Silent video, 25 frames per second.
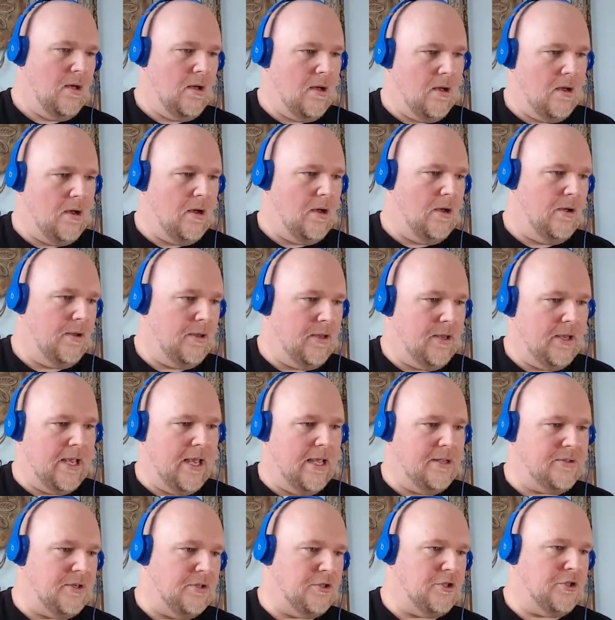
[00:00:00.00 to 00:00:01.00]
Oh, you
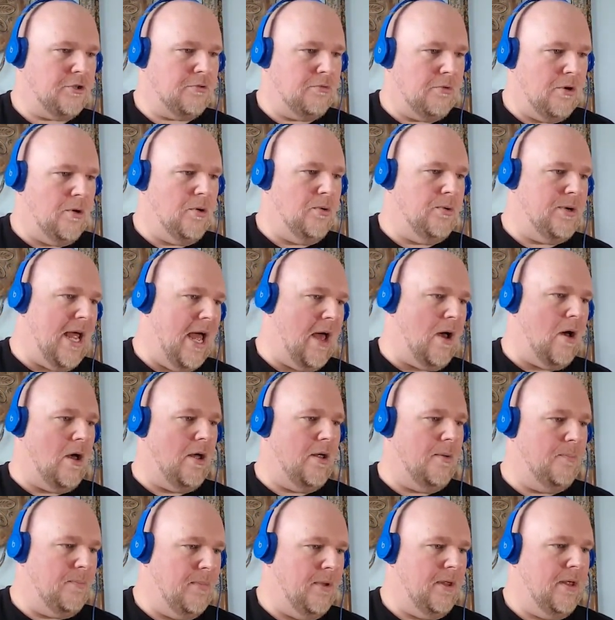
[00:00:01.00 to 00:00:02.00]
guys are screwed. Now
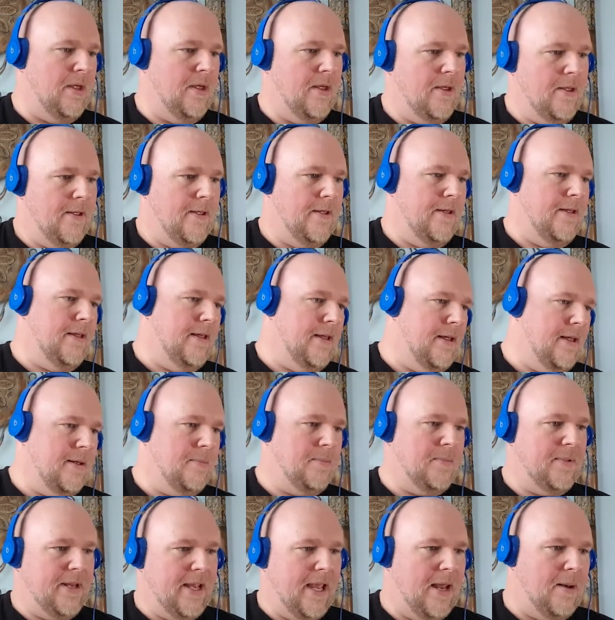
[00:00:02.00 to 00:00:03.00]
I'm
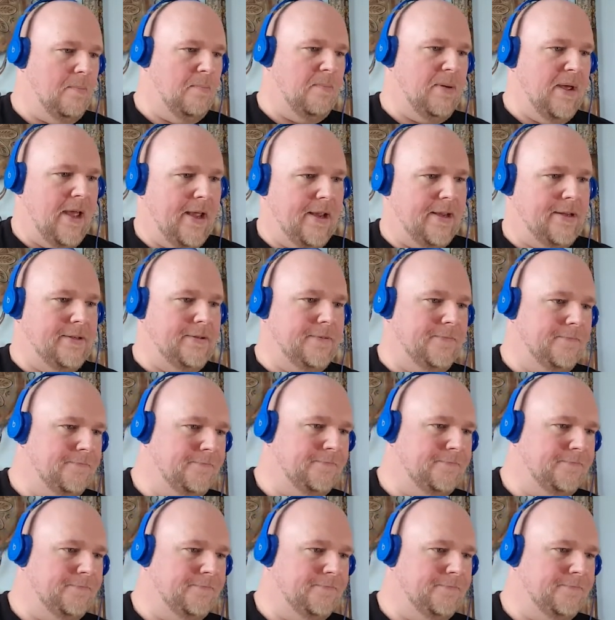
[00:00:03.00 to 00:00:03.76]
getting big.